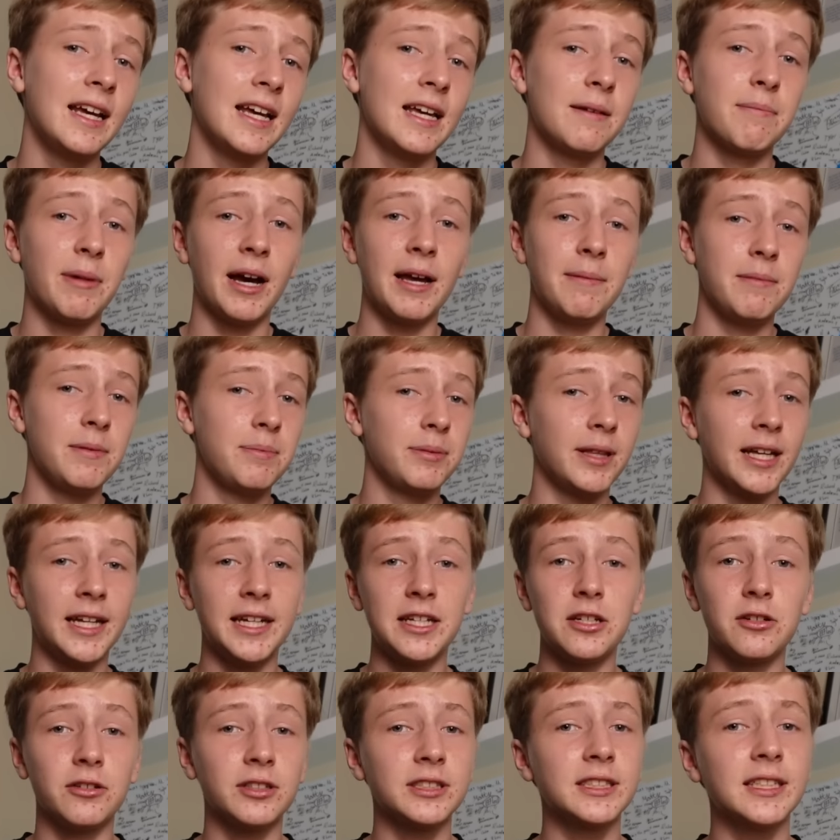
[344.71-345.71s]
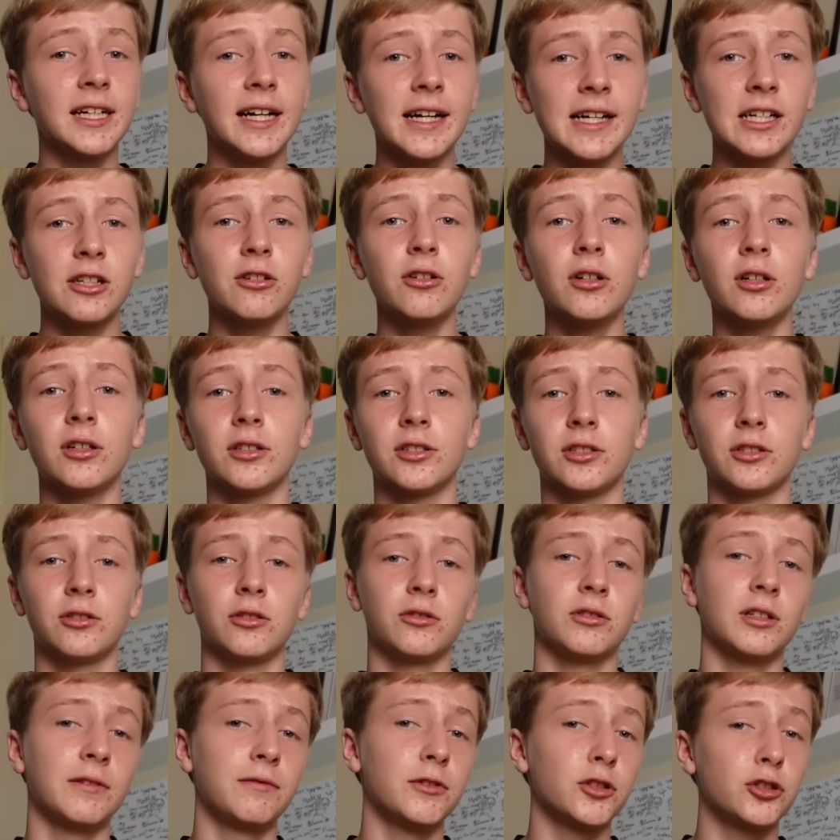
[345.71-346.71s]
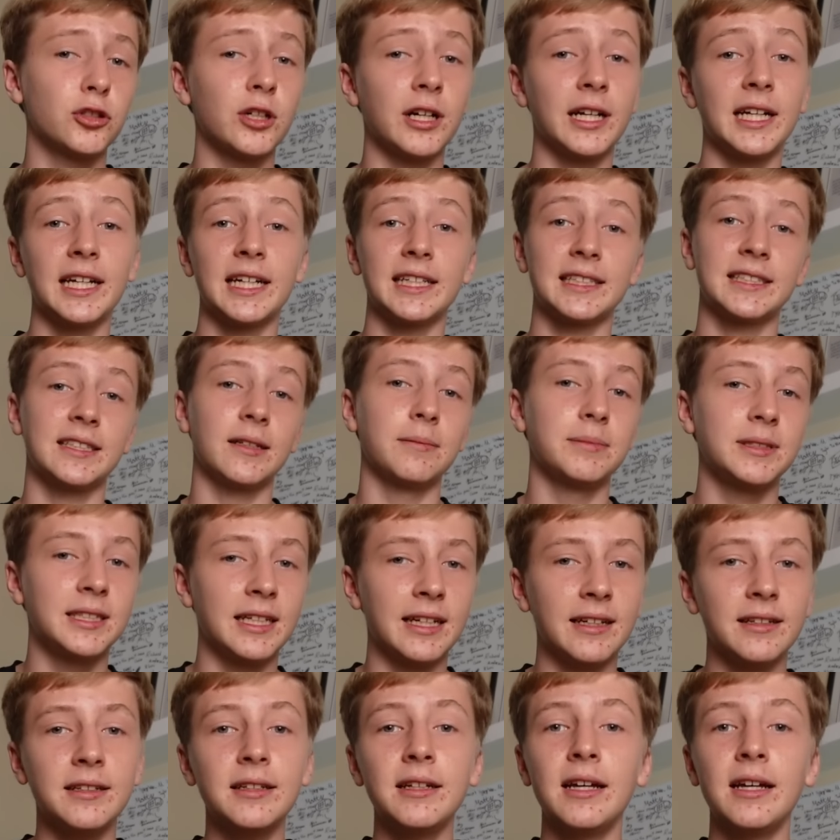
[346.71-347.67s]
it might be planning your entire cross, or if you're trying to get sub 10,